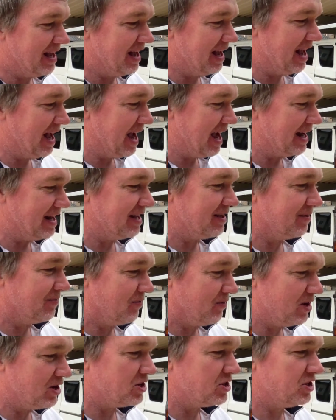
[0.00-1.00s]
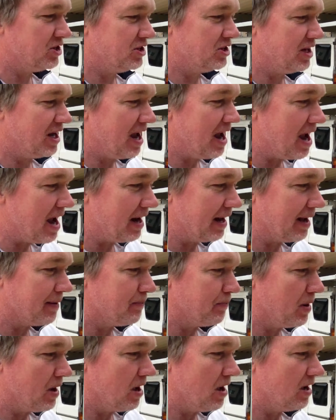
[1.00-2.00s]
Adding fish, adding a
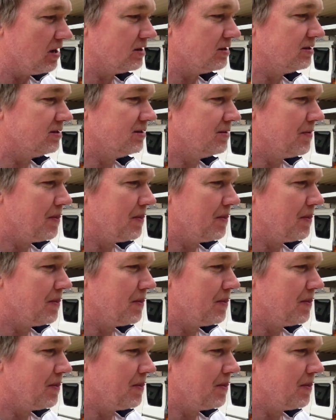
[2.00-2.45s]
pond,